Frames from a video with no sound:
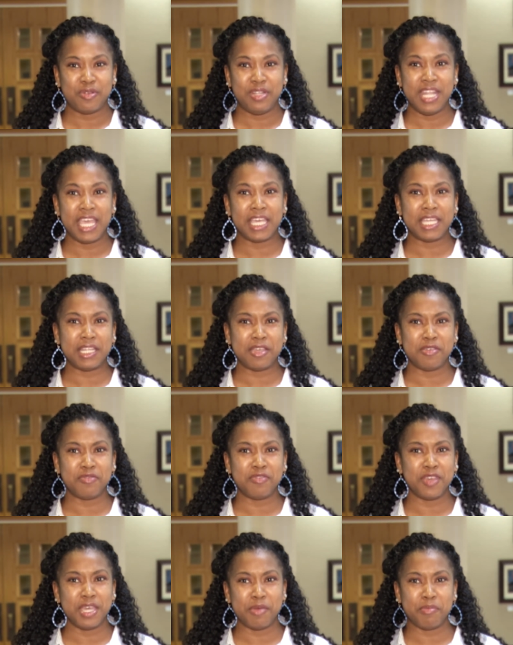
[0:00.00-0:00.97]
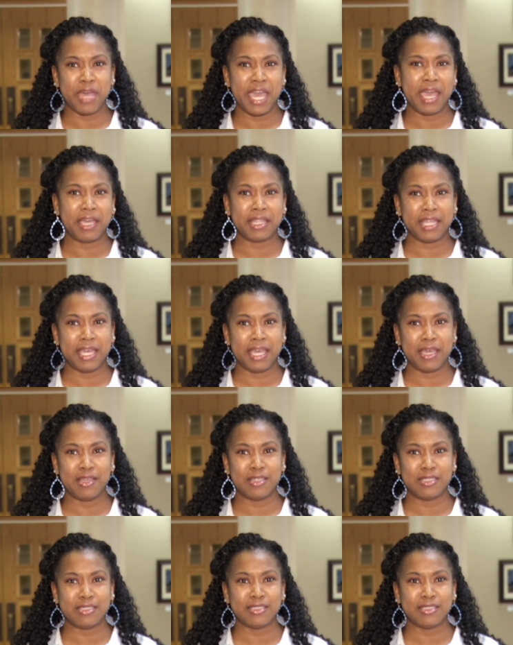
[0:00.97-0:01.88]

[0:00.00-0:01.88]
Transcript: negative impact that